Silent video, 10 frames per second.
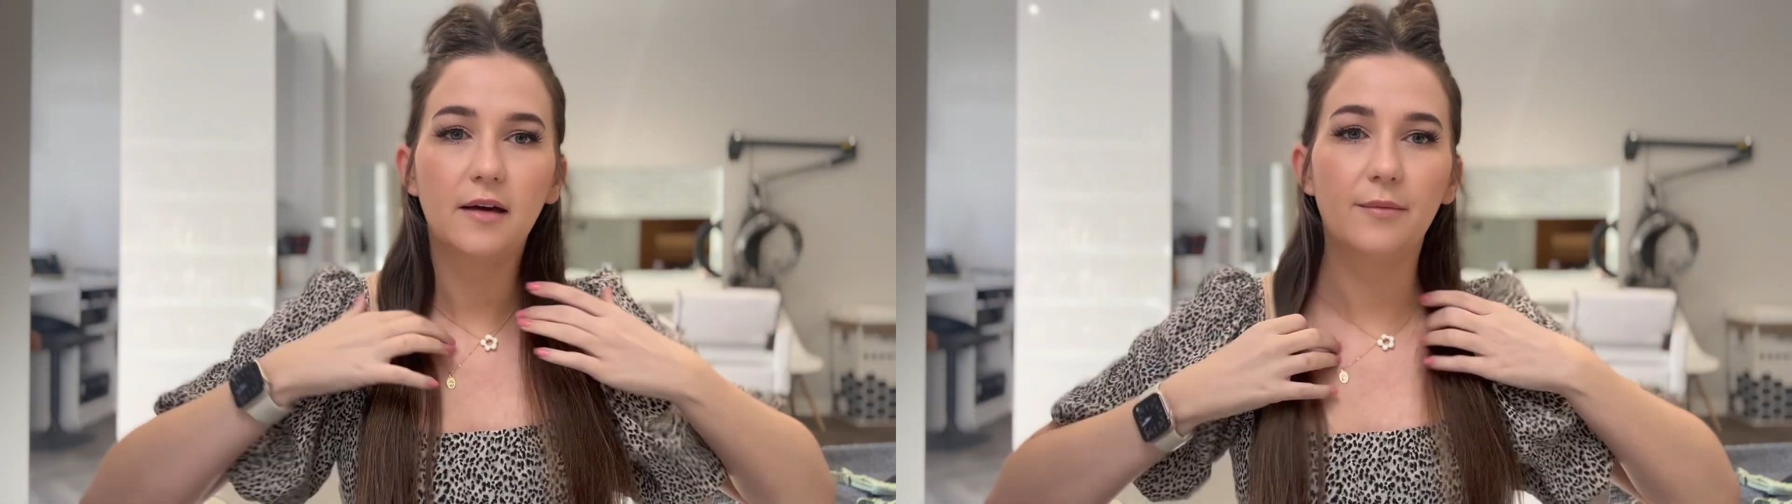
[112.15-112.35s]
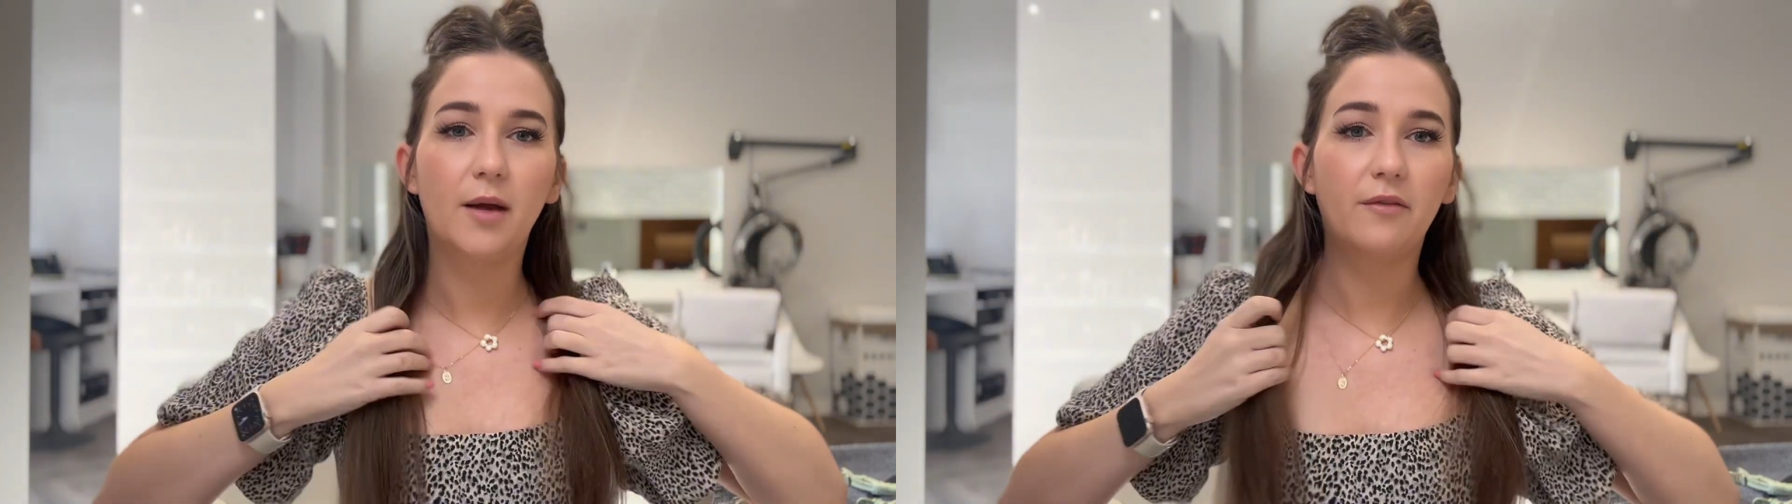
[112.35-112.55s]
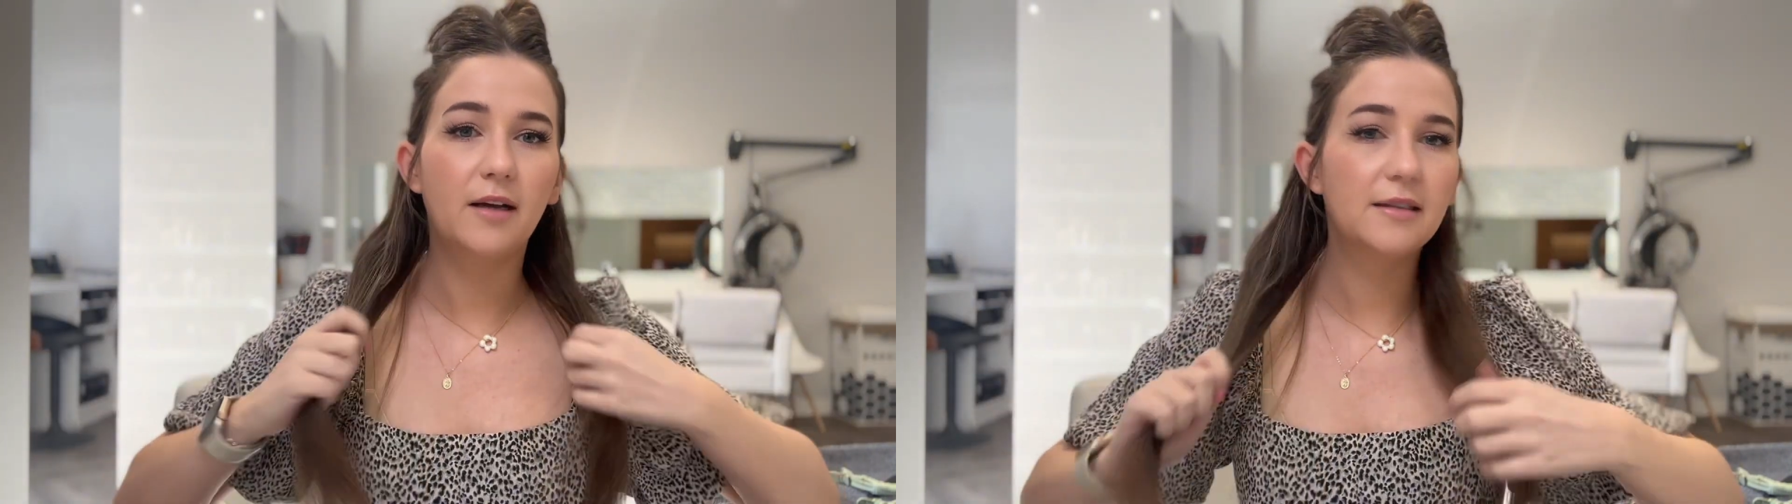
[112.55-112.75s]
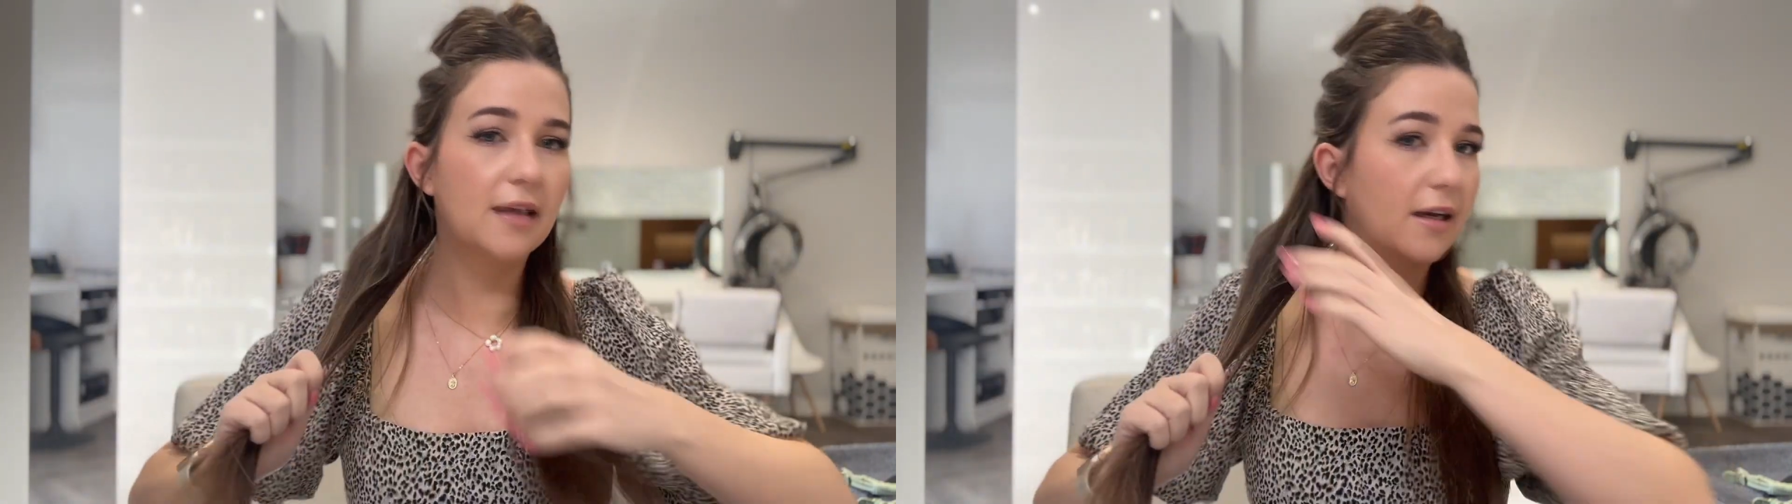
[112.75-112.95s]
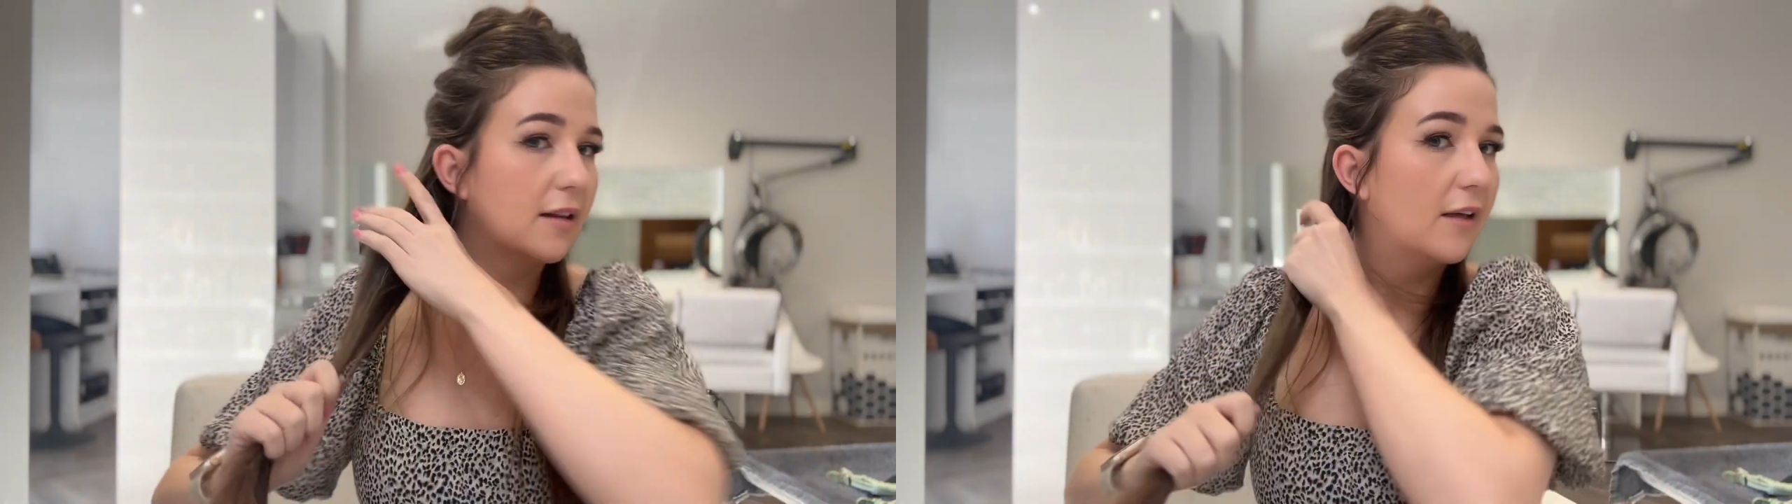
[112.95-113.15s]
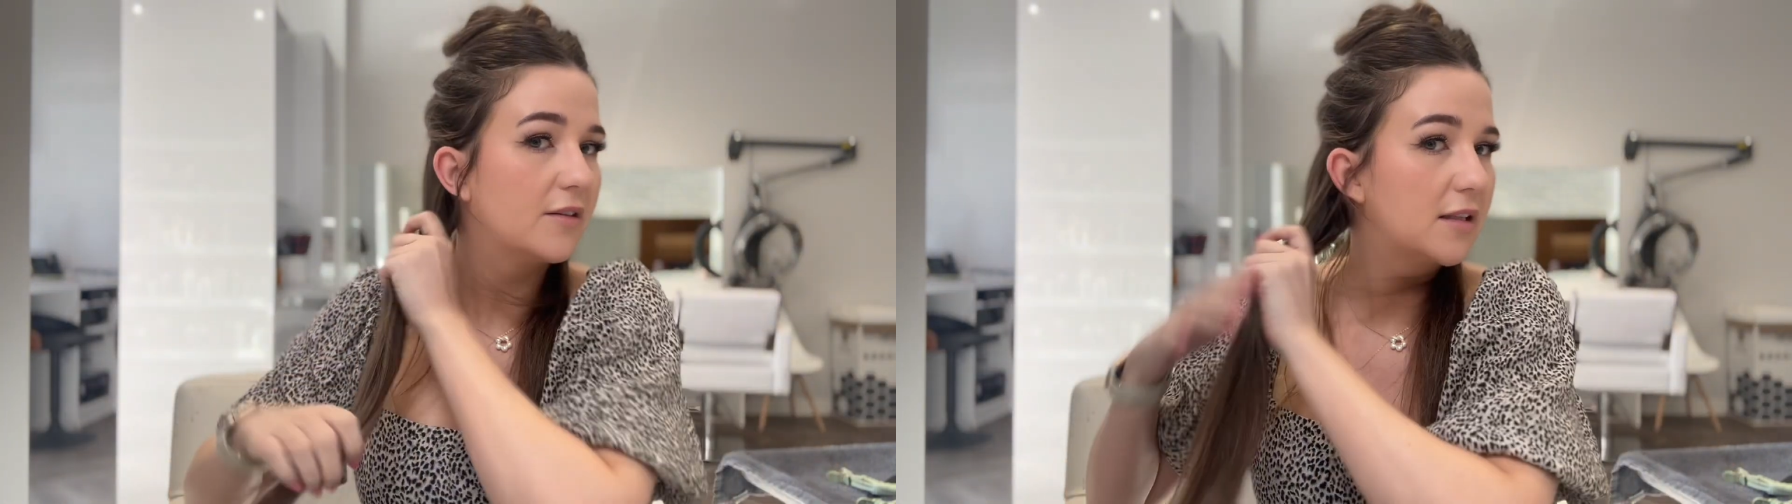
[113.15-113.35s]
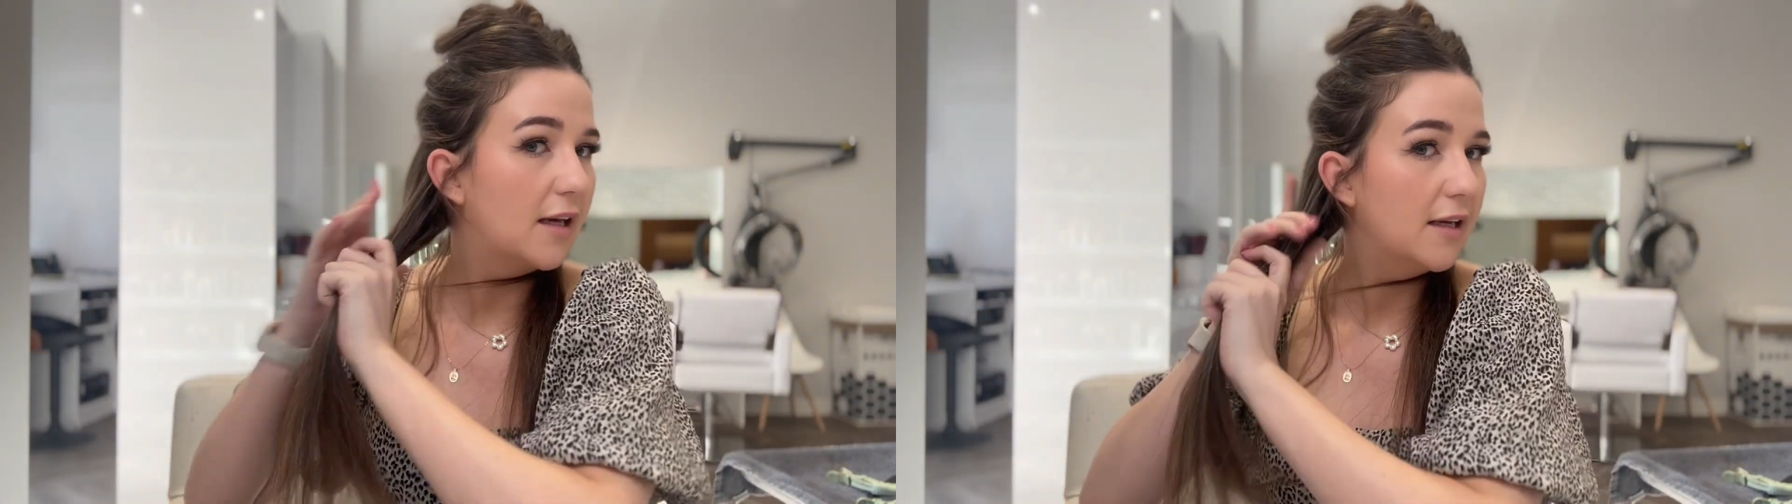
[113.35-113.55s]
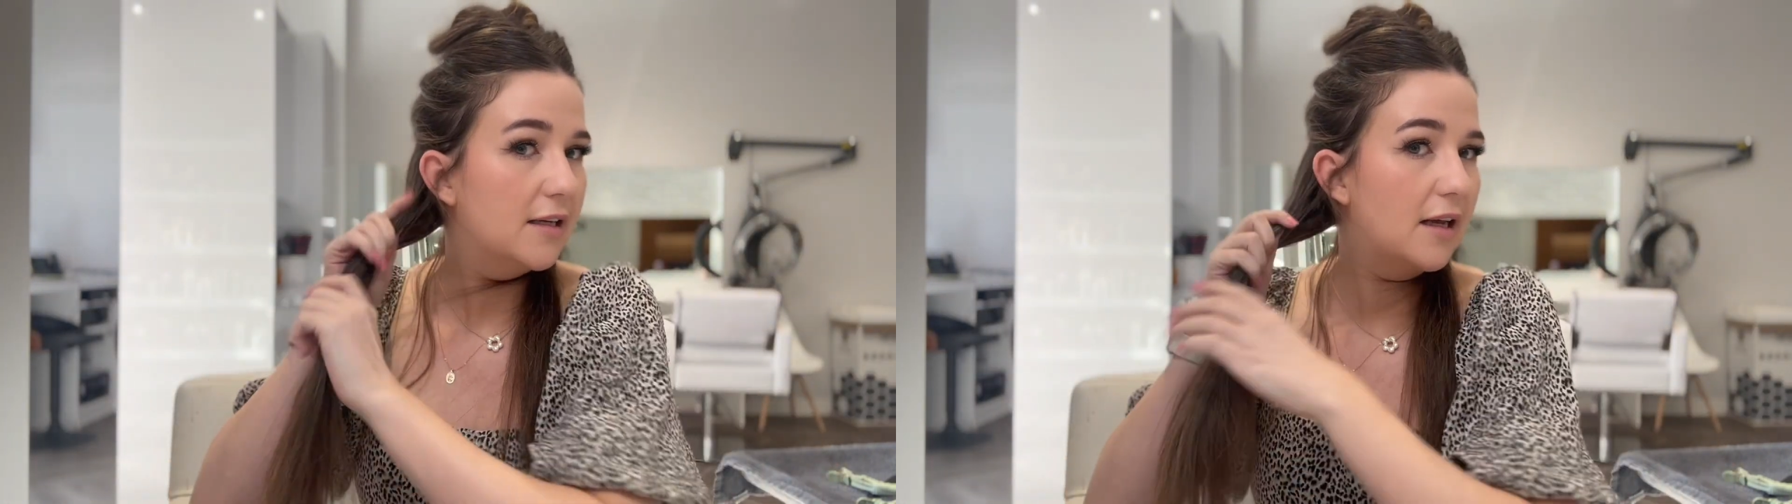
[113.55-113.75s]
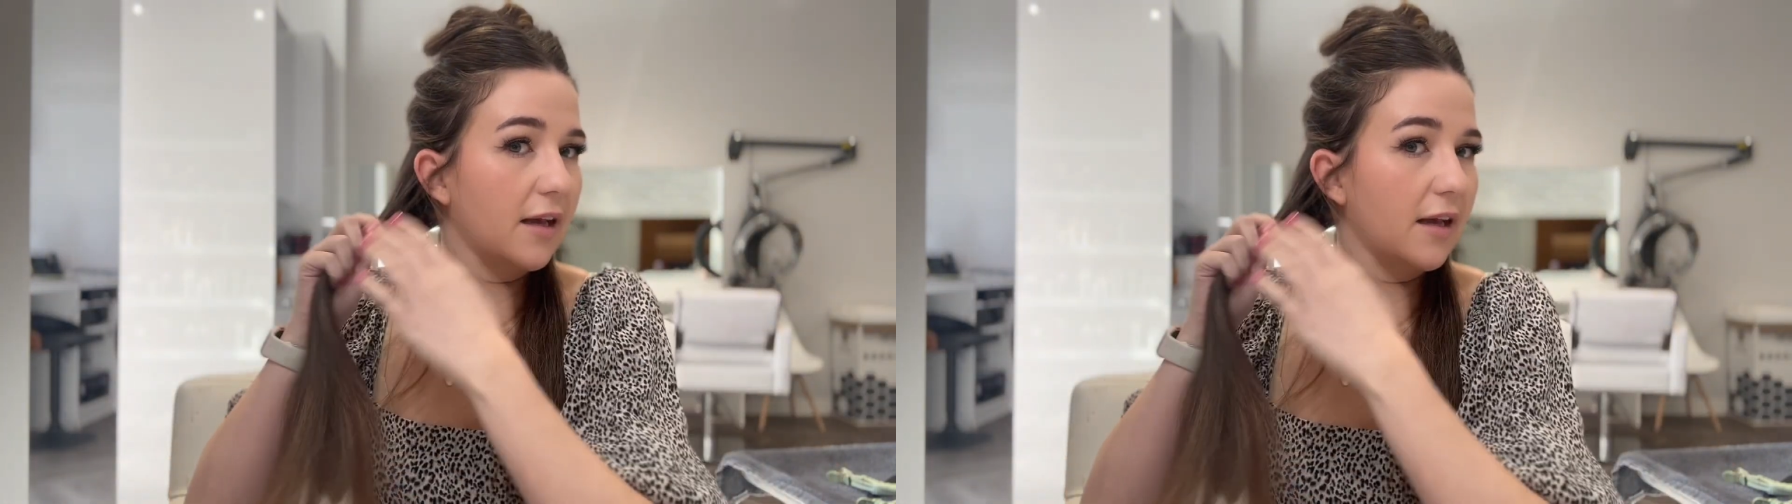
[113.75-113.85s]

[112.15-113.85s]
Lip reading: my right side and left side,